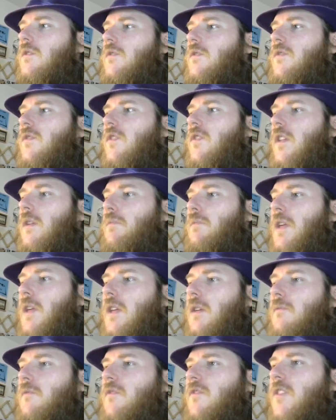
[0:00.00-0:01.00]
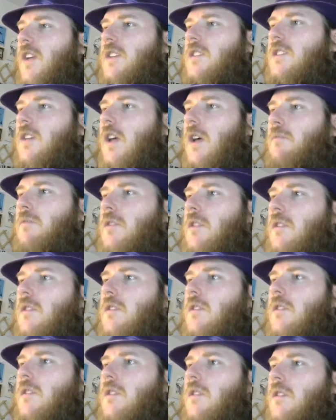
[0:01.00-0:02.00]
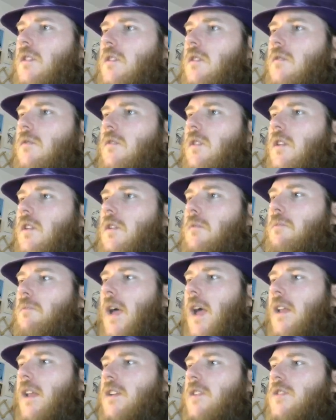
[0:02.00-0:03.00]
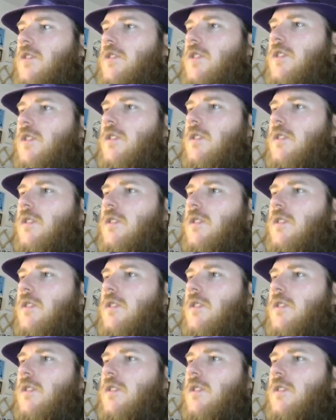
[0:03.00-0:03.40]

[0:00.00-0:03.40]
flip him face up. We're going to banish